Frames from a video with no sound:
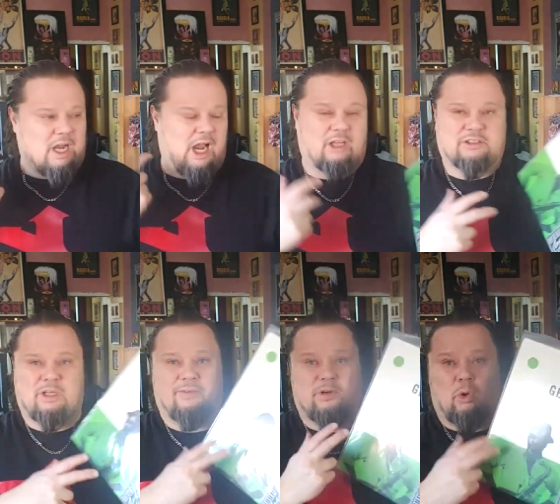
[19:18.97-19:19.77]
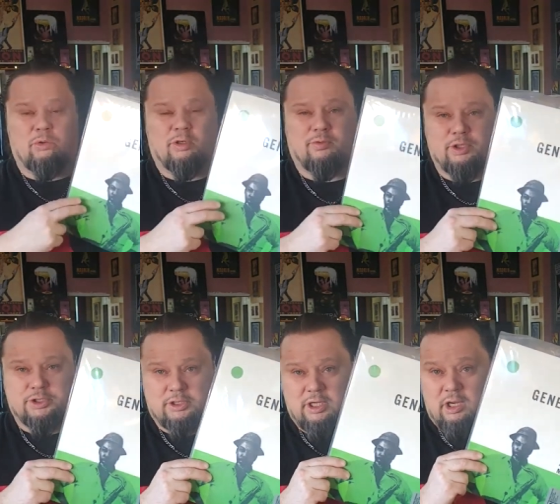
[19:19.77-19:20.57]
I also have an older
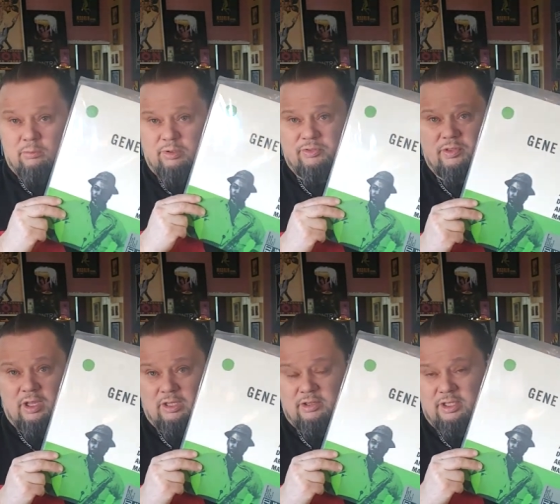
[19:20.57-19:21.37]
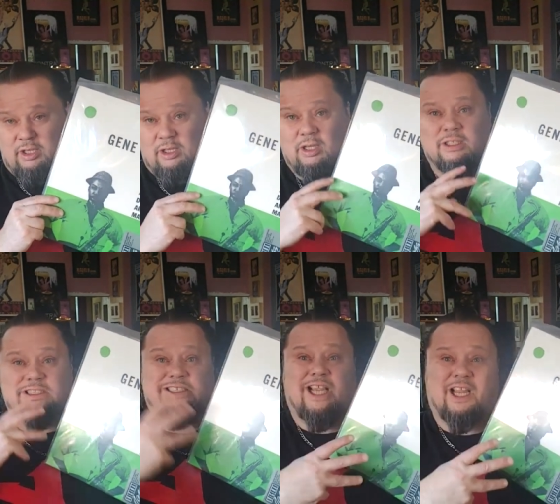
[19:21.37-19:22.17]
version with uh, the
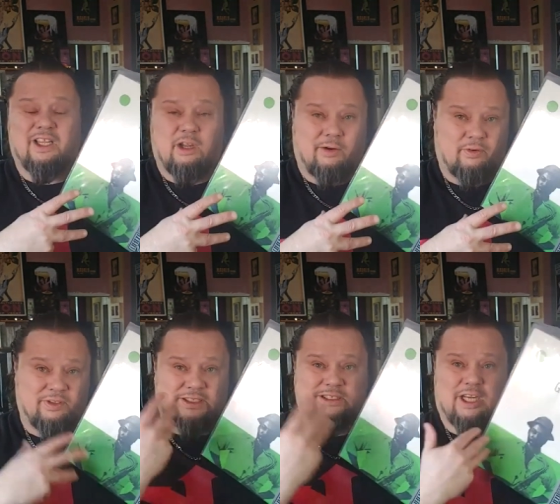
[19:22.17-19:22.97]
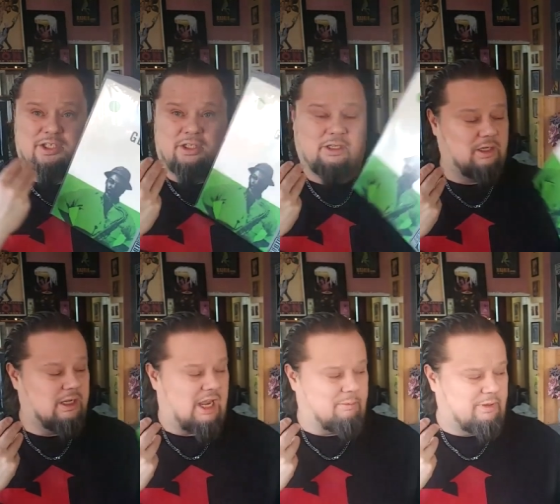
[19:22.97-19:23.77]
second cover. This is actually,
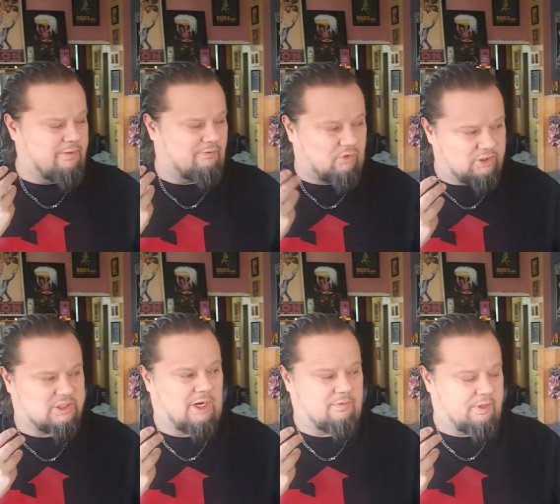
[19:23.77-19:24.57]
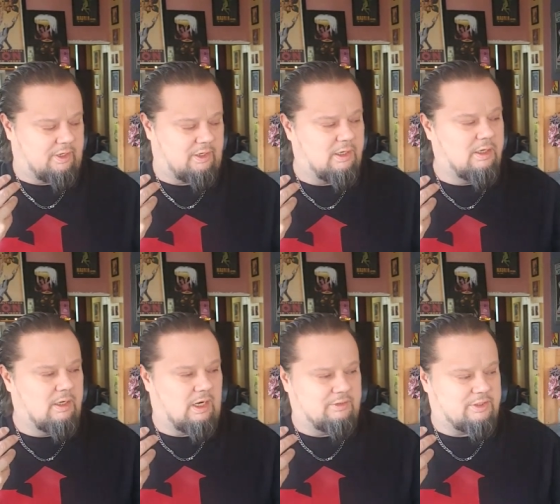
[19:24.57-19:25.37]
I believe, the first cover here
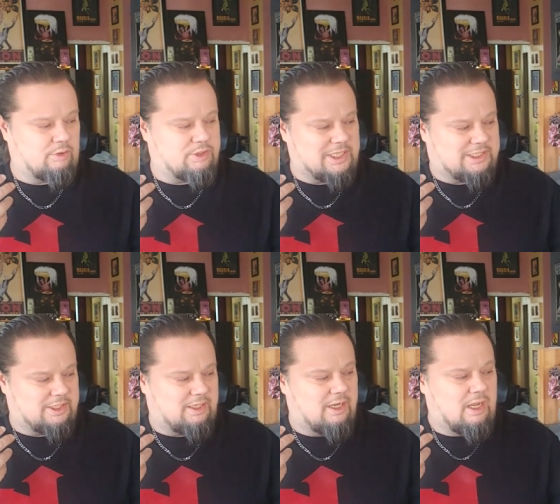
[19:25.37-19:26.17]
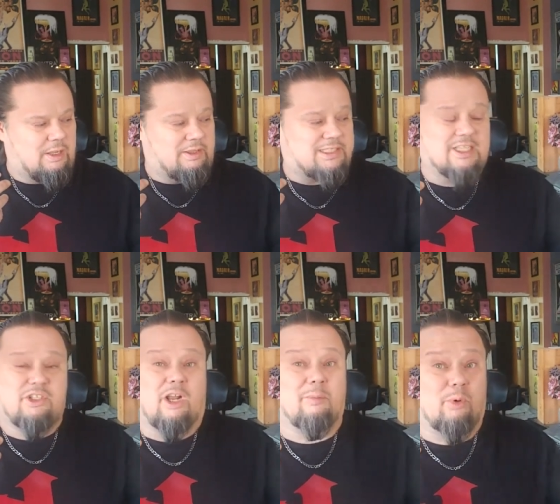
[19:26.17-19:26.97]
on this OJC. This has
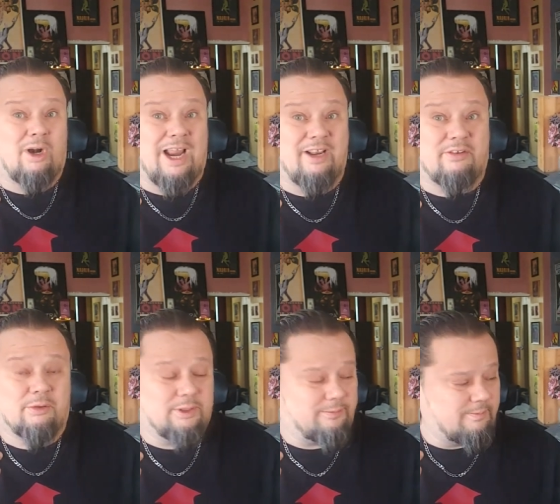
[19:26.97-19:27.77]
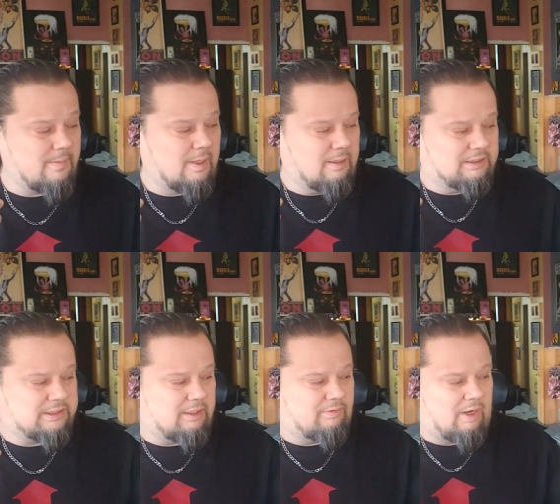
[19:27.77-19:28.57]
Donald Byrd added to it
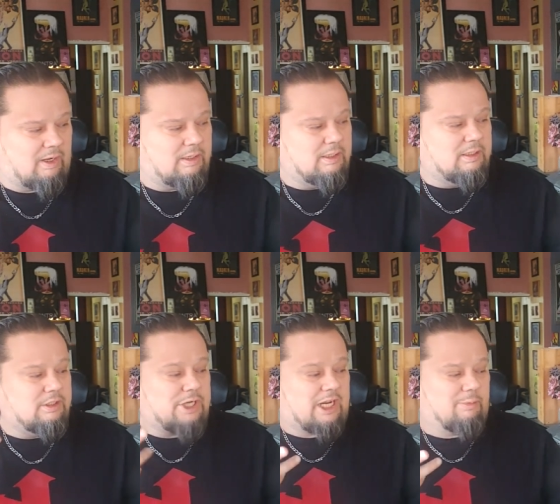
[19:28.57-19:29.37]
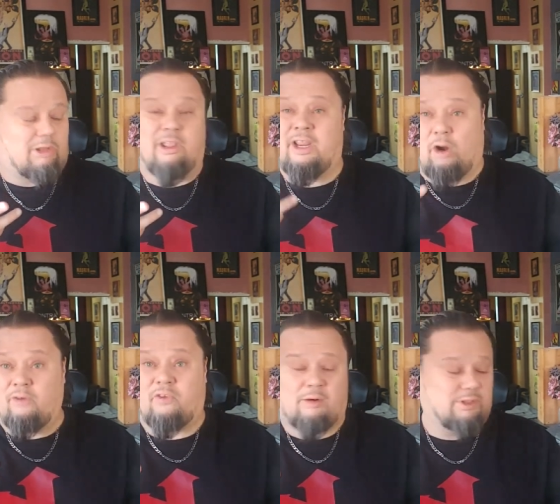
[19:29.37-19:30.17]
instead of uh, Jackie McLean. Our
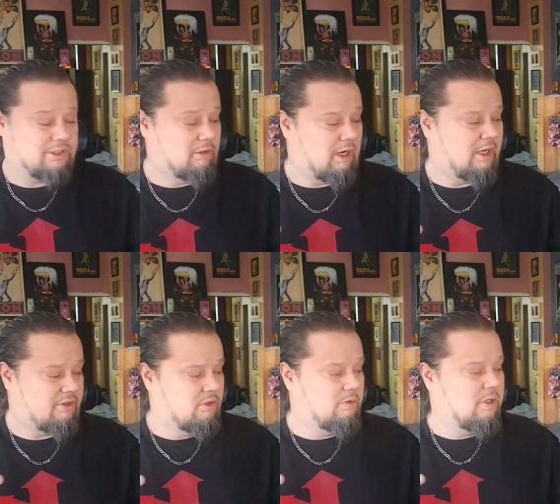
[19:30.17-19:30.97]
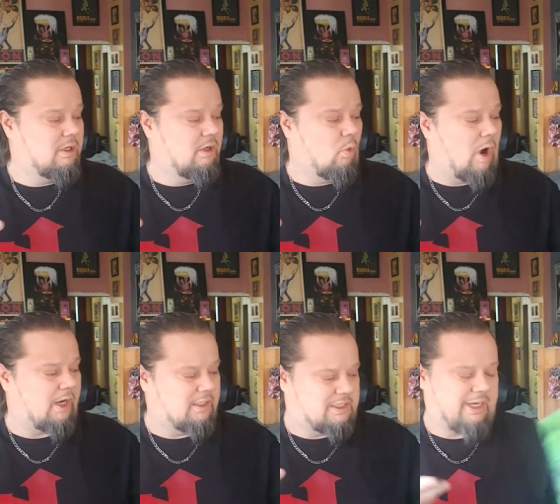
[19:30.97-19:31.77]
Farmer's still on it too.
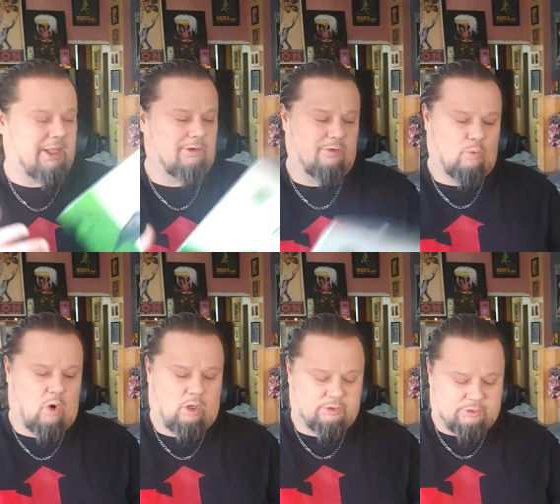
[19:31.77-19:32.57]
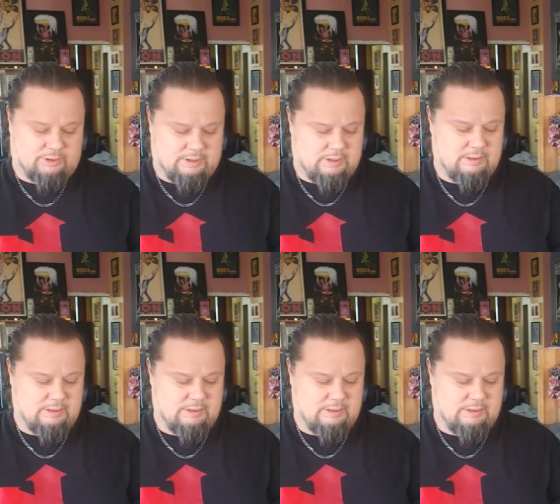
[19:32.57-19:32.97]
Watkins, Taylor, and Waldron.